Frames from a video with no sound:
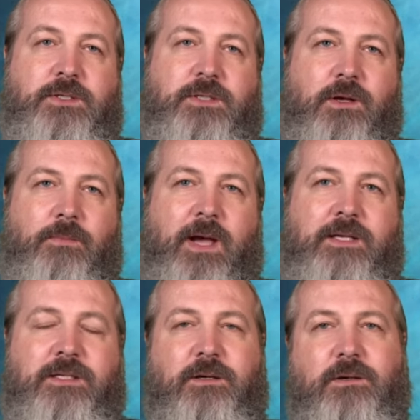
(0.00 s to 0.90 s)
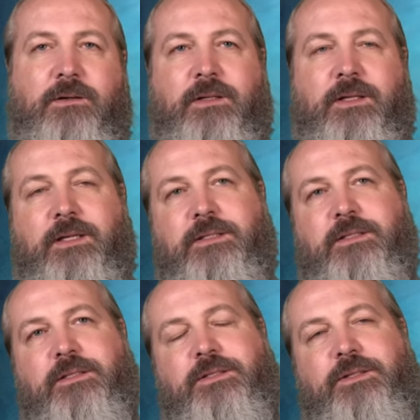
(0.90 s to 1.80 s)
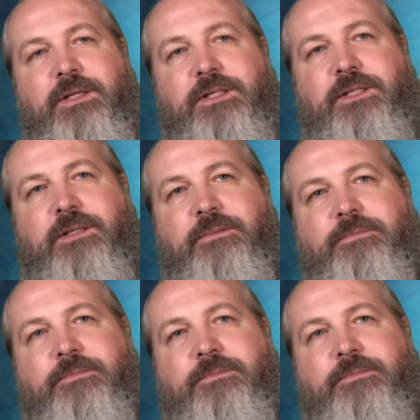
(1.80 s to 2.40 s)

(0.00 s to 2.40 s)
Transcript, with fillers: to go back to the earliest tradition,